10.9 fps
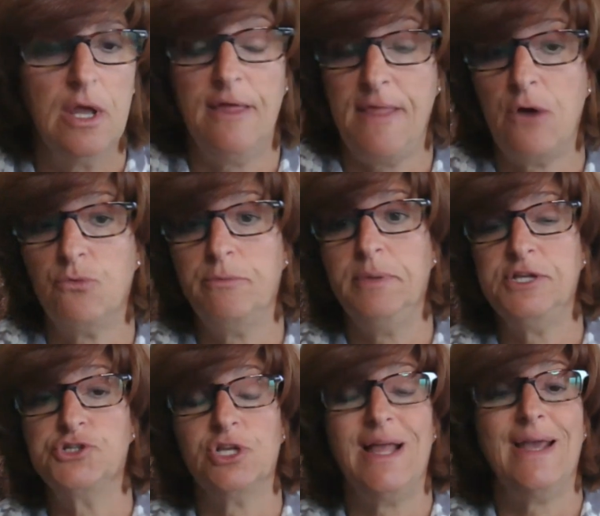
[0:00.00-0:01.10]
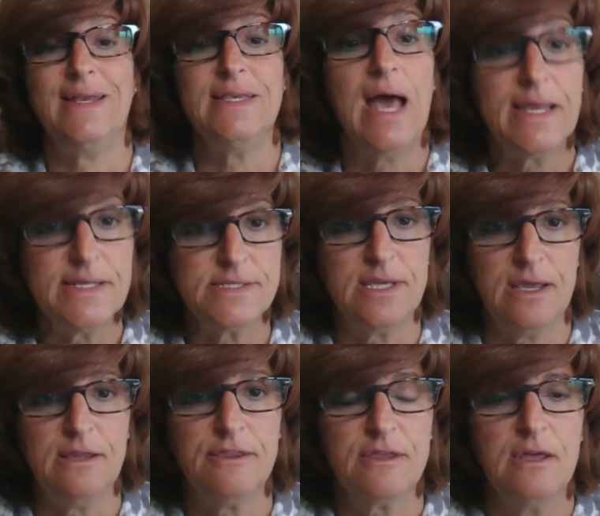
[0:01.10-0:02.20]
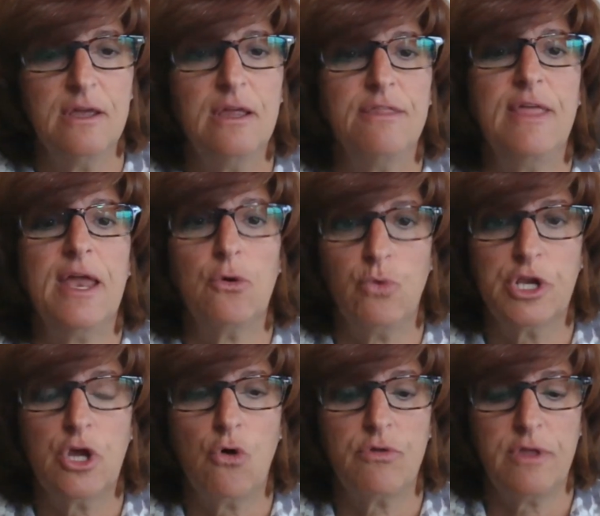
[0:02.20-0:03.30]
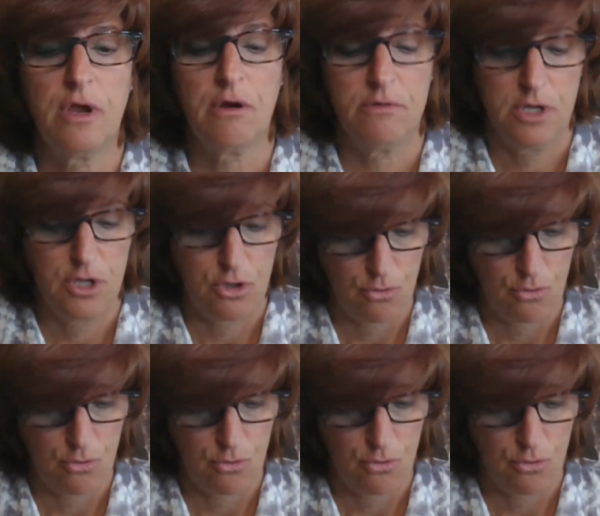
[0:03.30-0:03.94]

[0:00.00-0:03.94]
and that would be July 19th that it would go there.